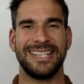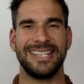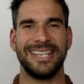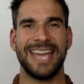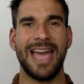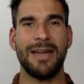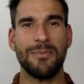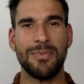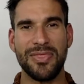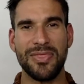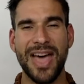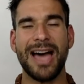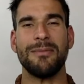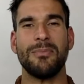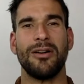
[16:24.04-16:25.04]
And
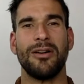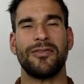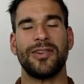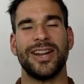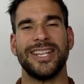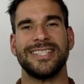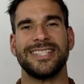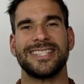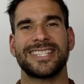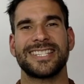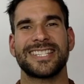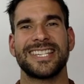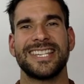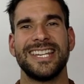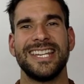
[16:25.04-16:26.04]
that, my
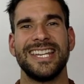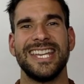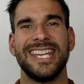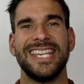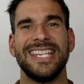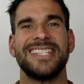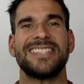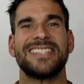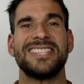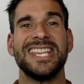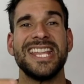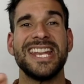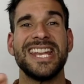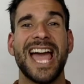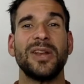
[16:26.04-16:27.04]
friends, is the
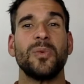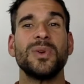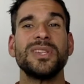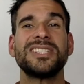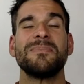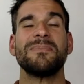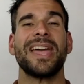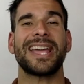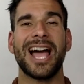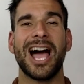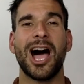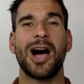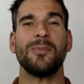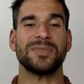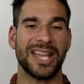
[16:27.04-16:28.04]
innate wisdom that
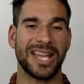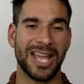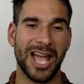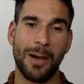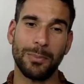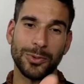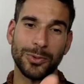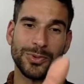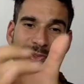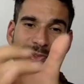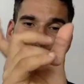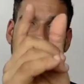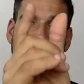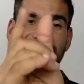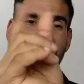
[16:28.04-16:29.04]
comes, that
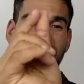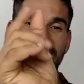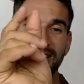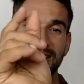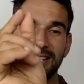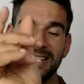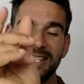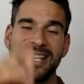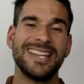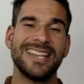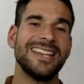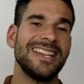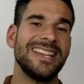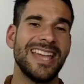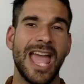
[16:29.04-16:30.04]
couples, connects
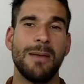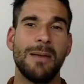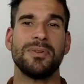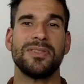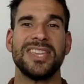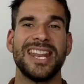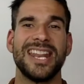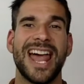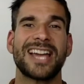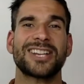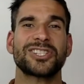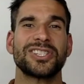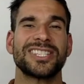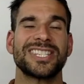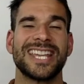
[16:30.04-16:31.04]
empathy and
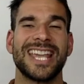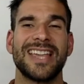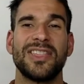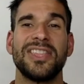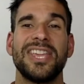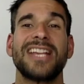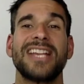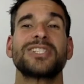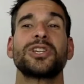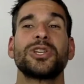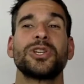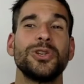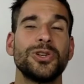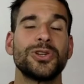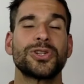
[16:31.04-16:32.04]
action together, the
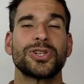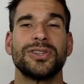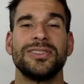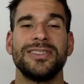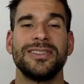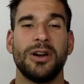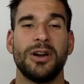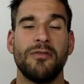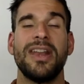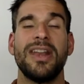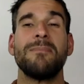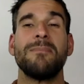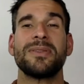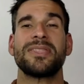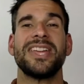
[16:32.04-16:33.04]
execution of an
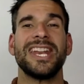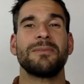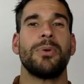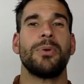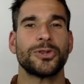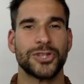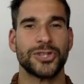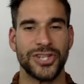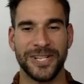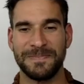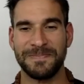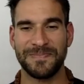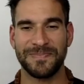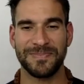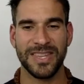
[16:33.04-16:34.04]
empathetic posture.
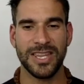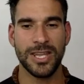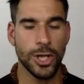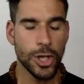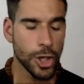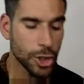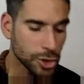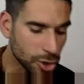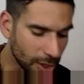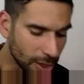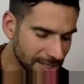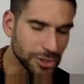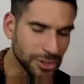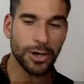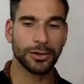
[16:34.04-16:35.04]
So
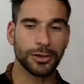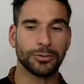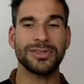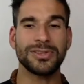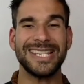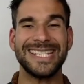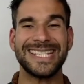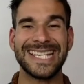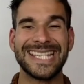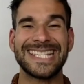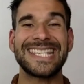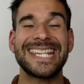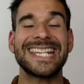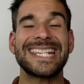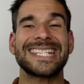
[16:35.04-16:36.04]
let's go through these
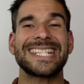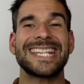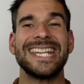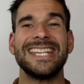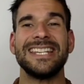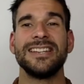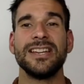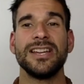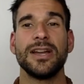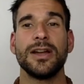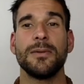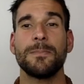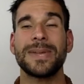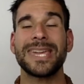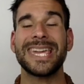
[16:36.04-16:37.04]
16
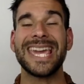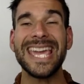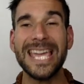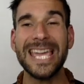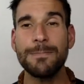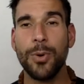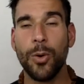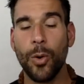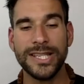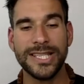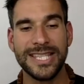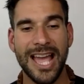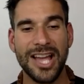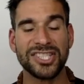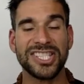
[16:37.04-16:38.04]
key
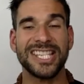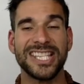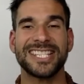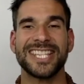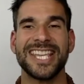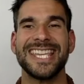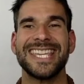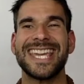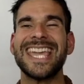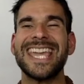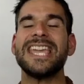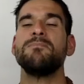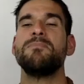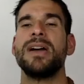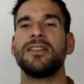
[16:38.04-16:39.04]
points now, 16
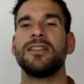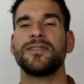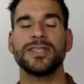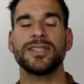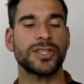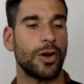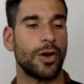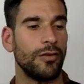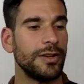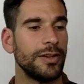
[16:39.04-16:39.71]
key benefits of